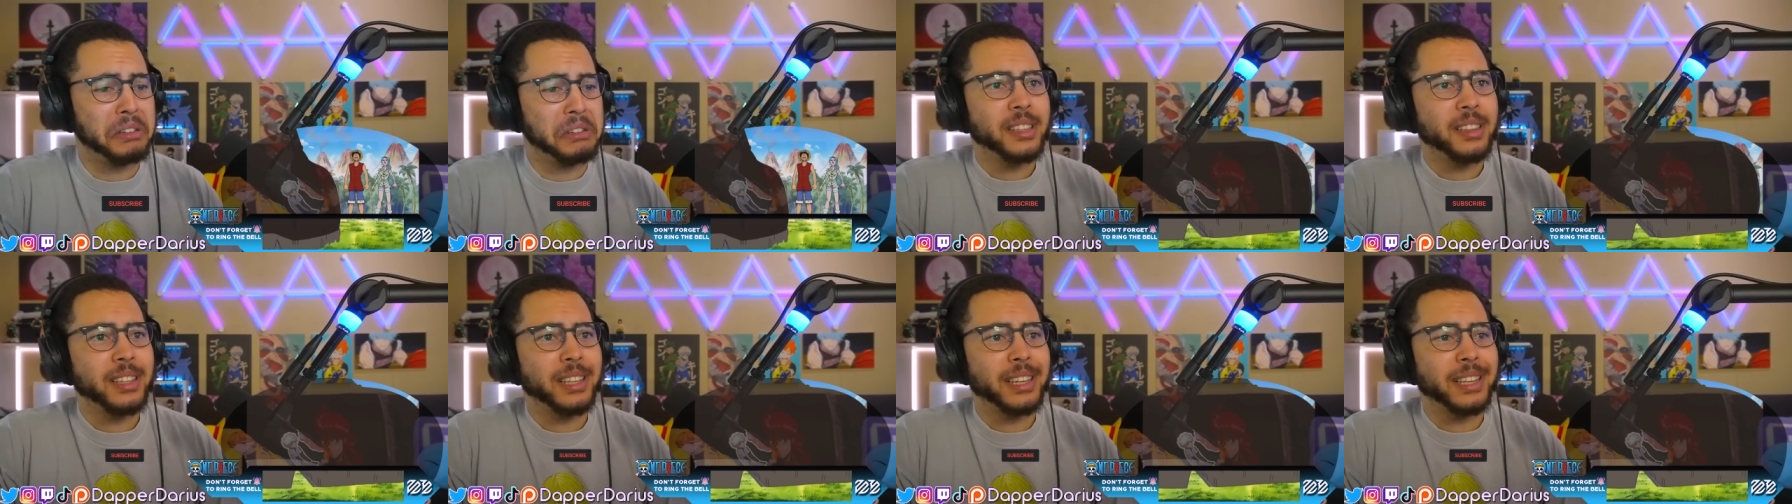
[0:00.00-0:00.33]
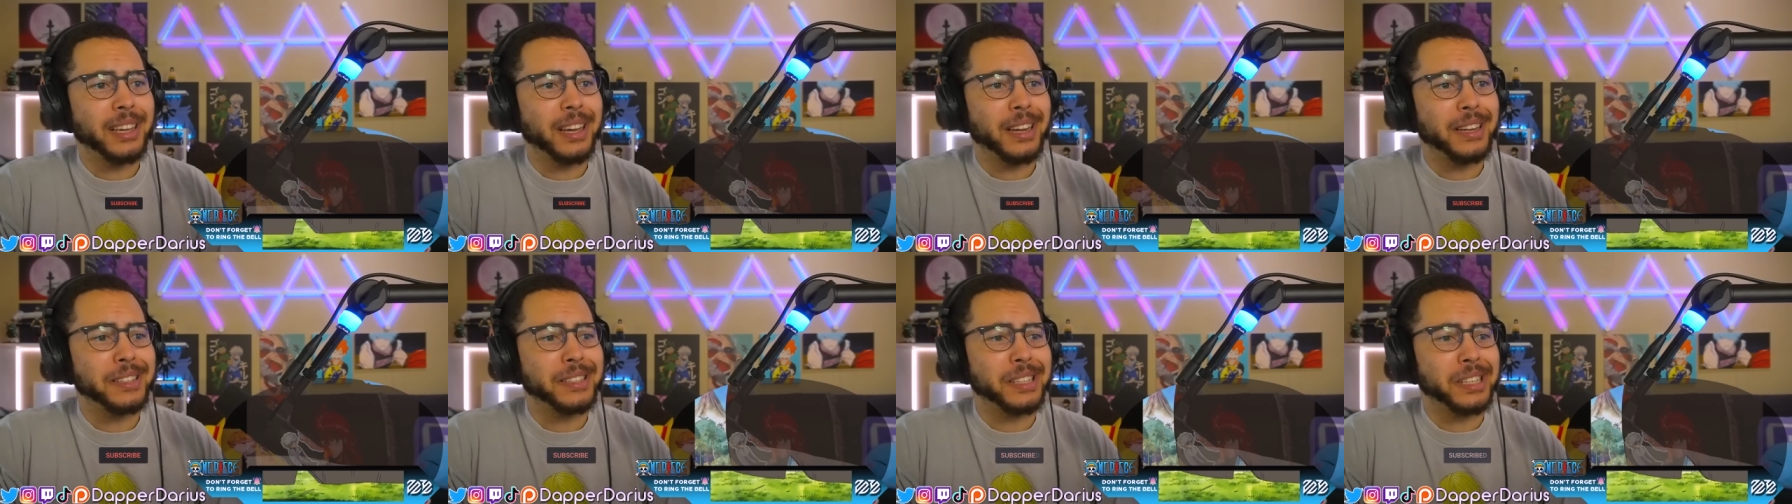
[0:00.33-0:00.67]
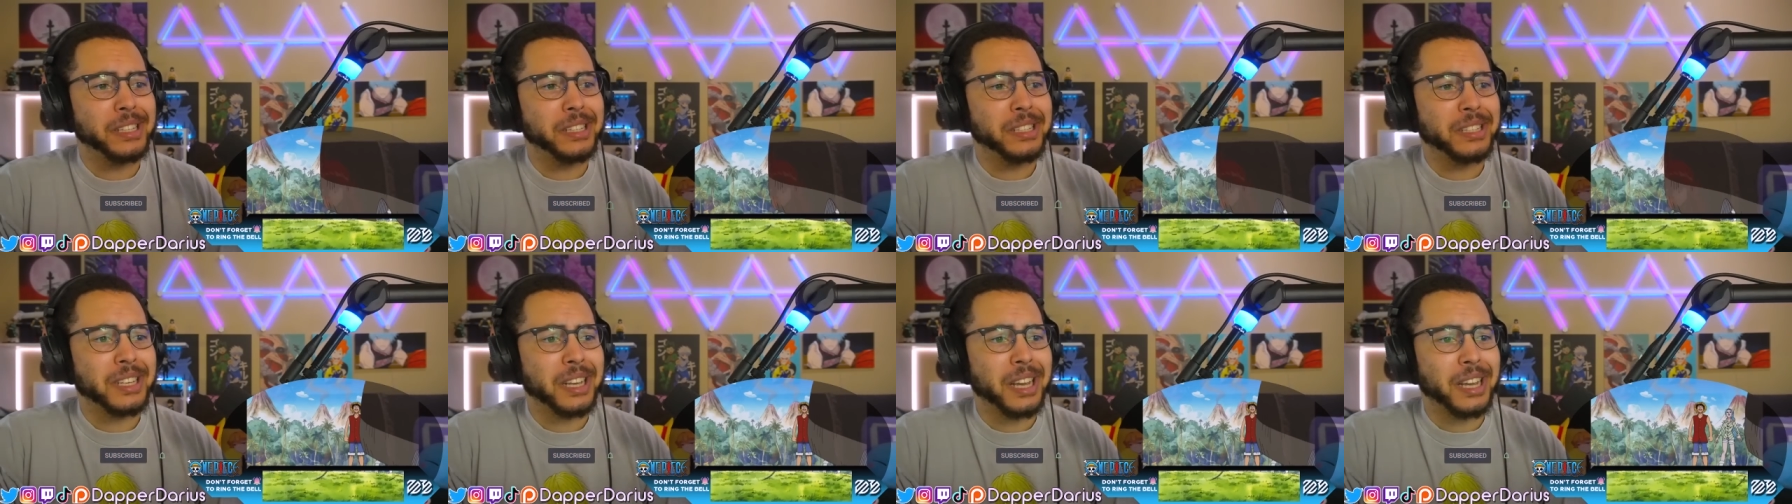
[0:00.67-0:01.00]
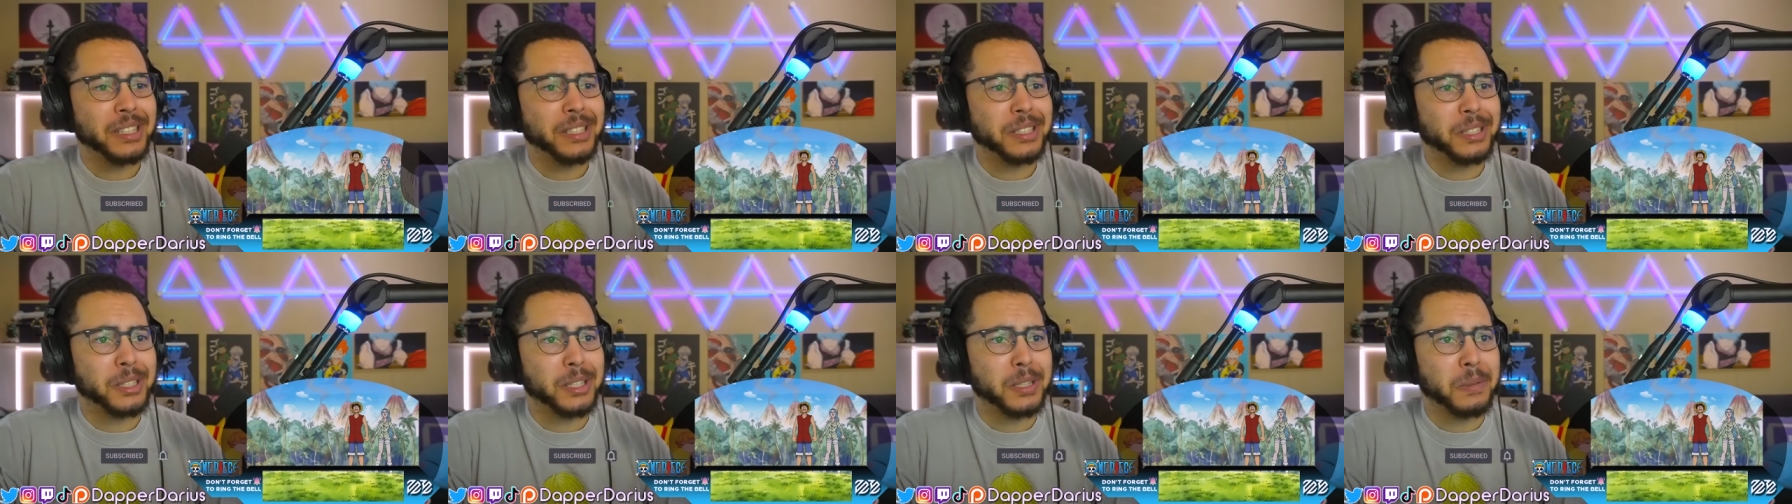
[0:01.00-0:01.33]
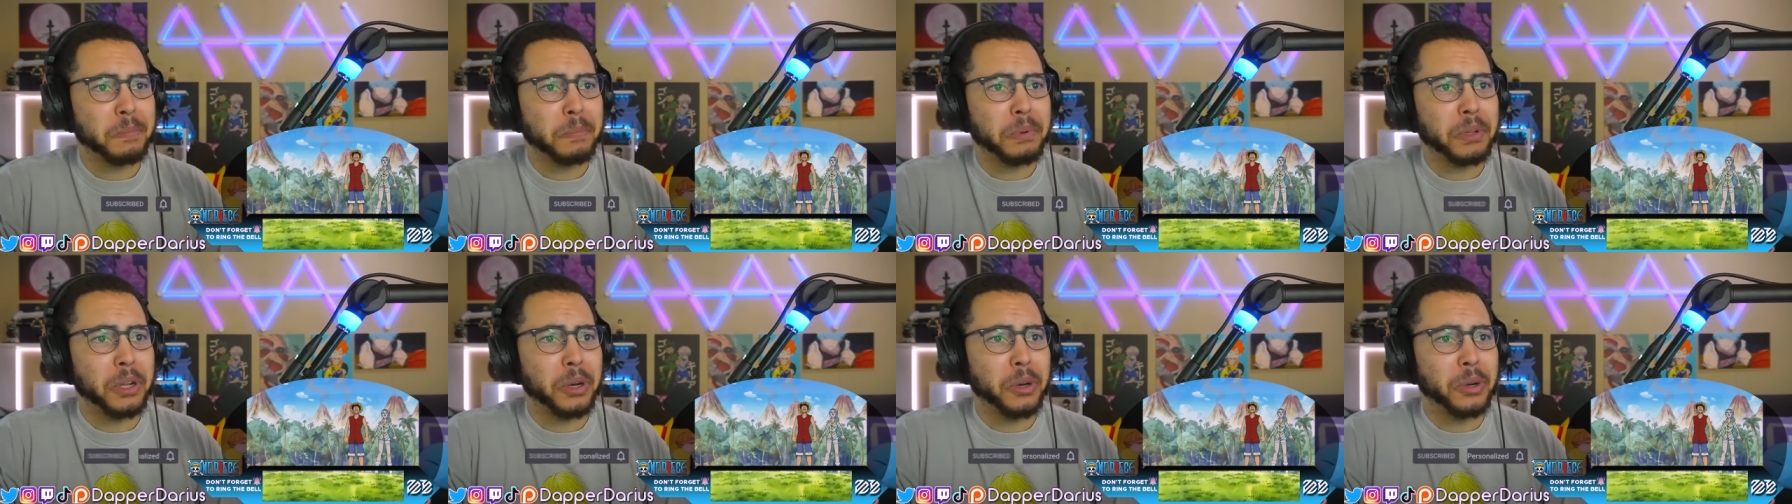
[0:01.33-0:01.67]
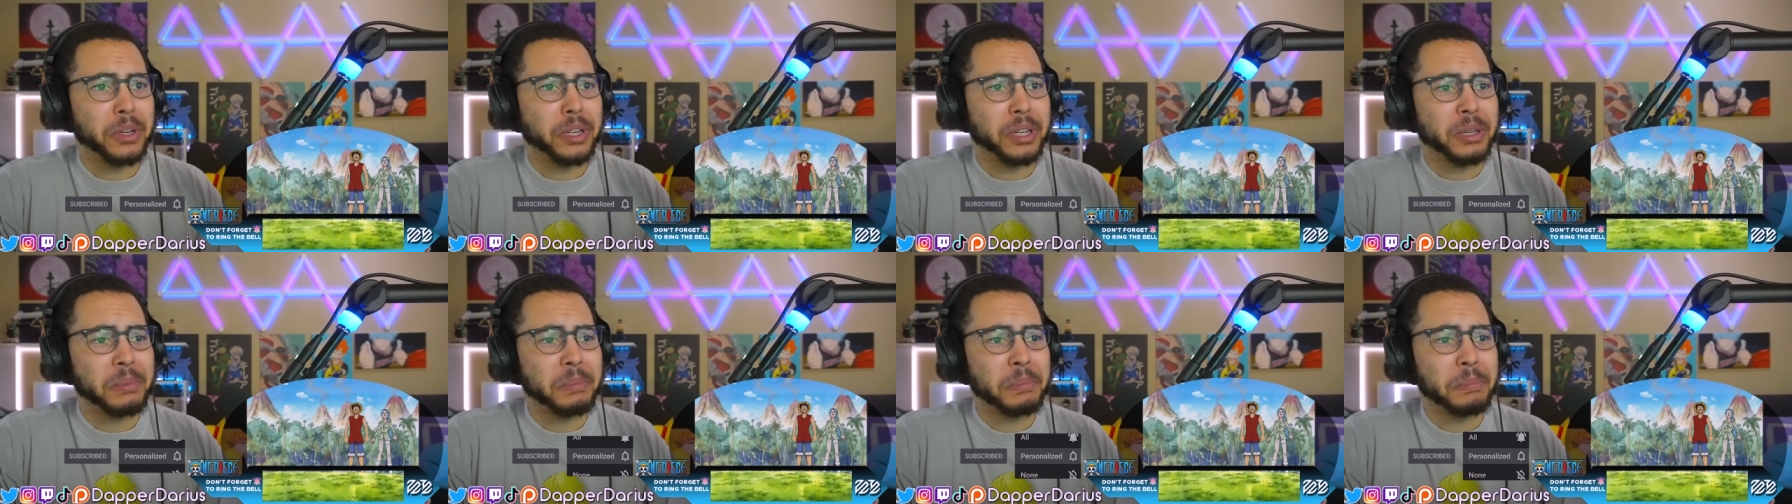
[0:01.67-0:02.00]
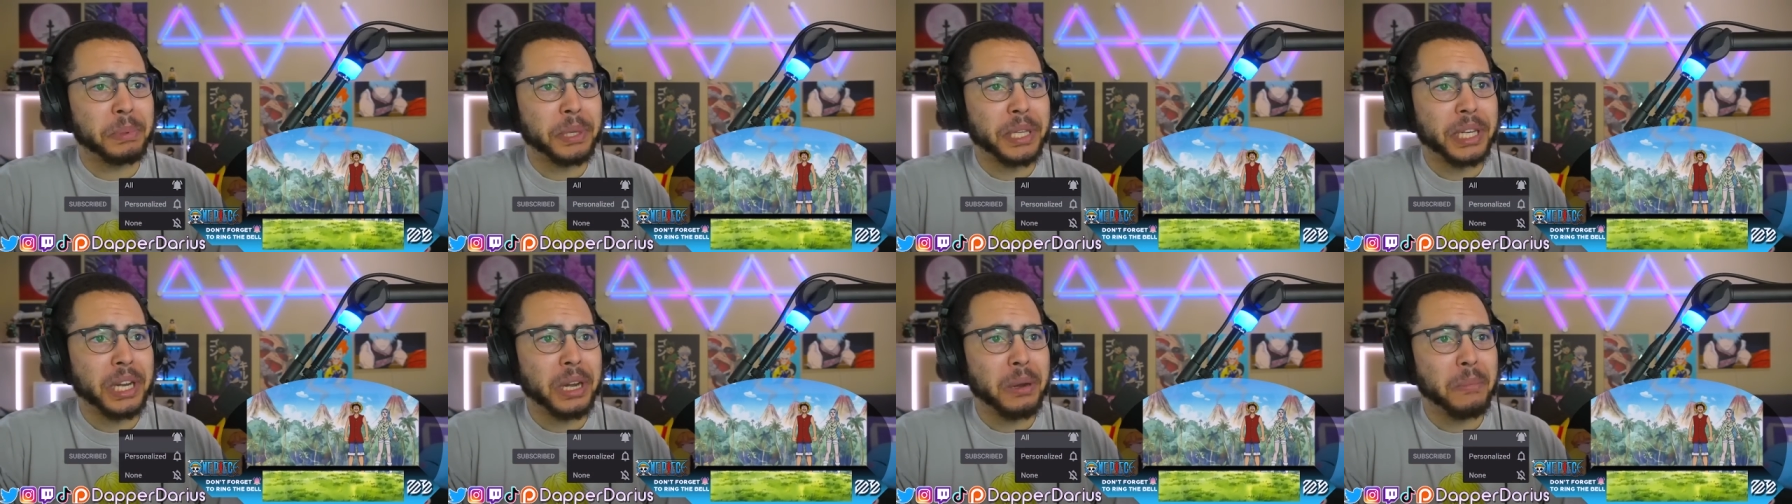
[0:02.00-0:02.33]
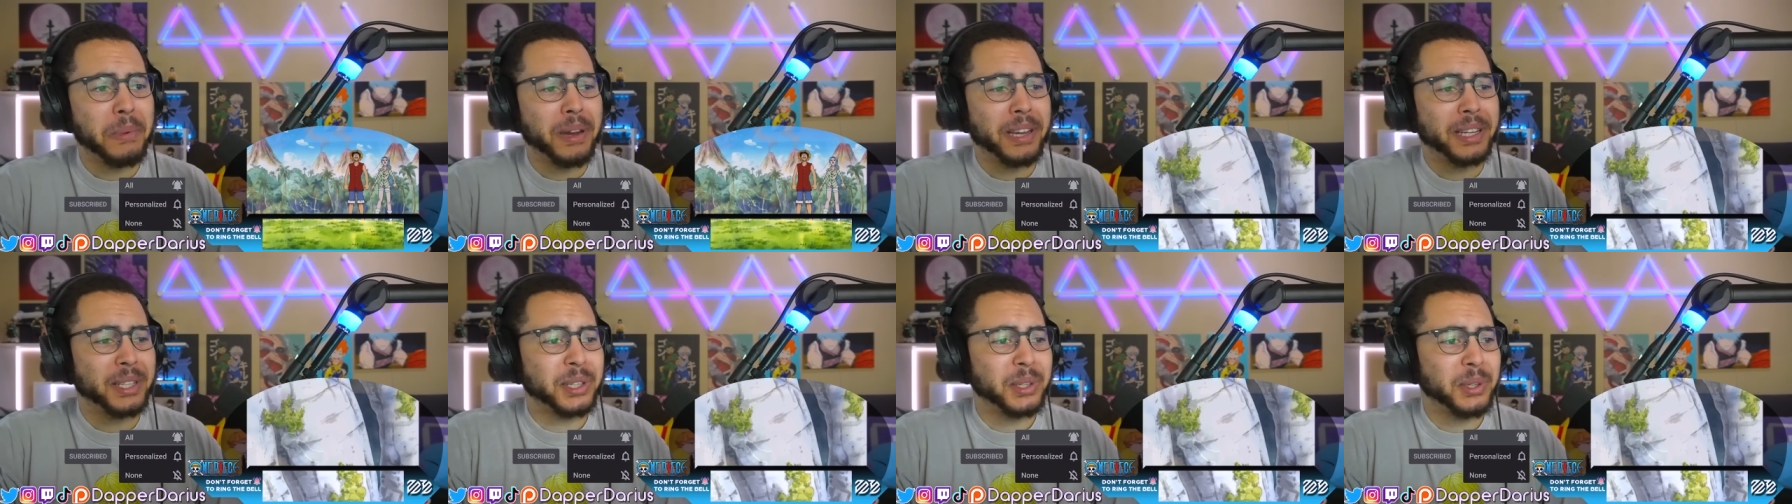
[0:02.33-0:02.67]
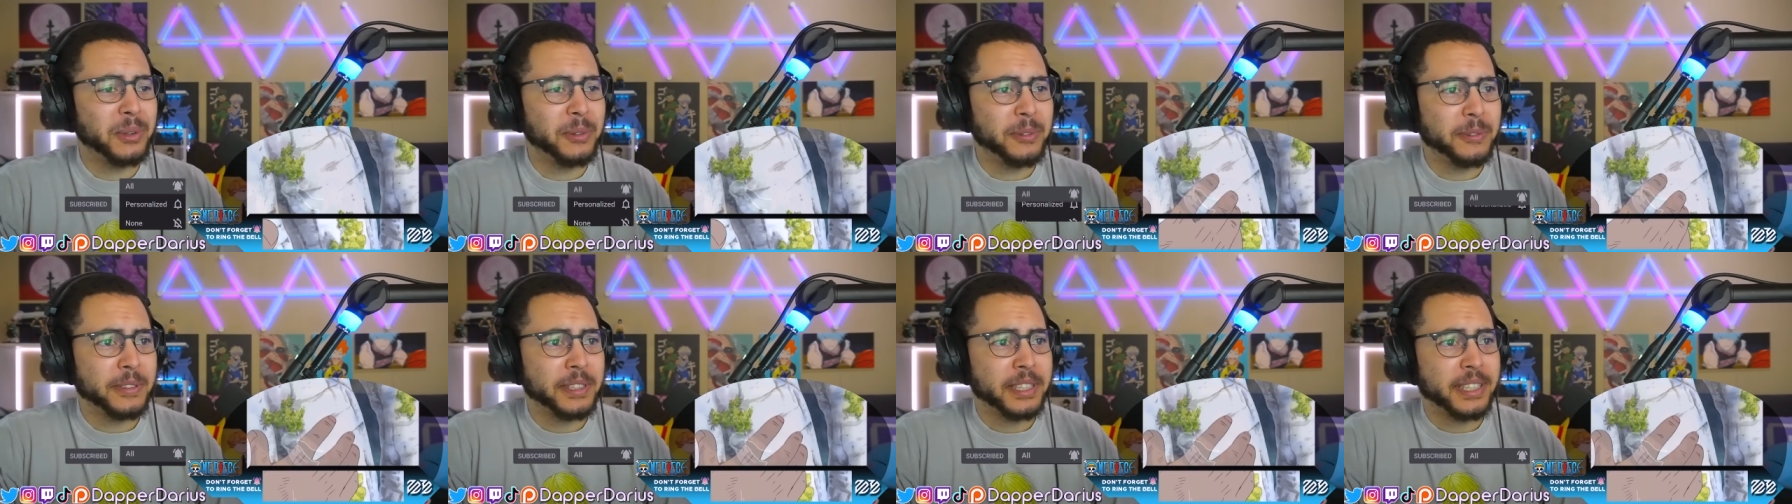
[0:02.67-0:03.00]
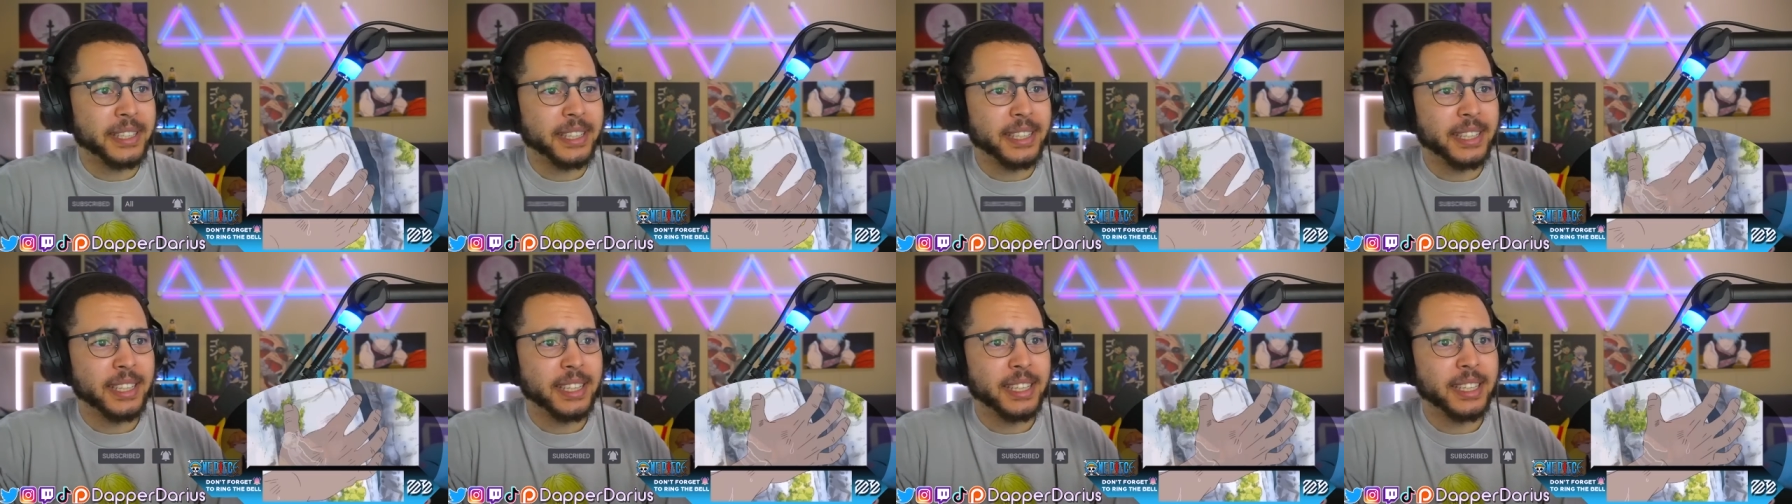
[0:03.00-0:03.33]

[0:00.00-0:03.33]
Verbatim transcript: Then he got his insides exploded and beat up by Luffy.